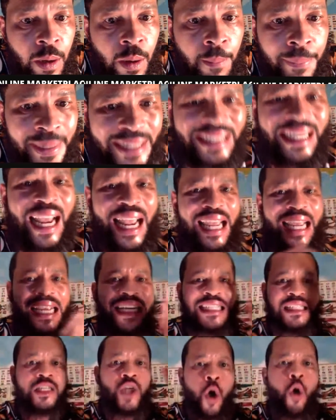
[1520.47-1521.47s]
but there
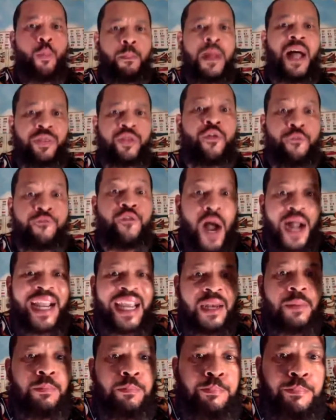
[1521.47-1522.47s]
is no
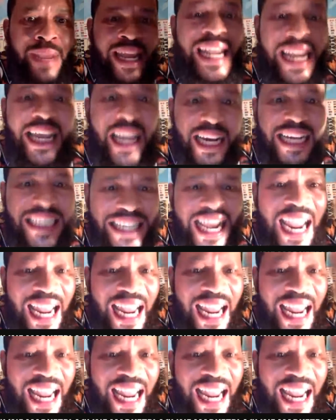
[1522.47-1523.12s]
motherfucking there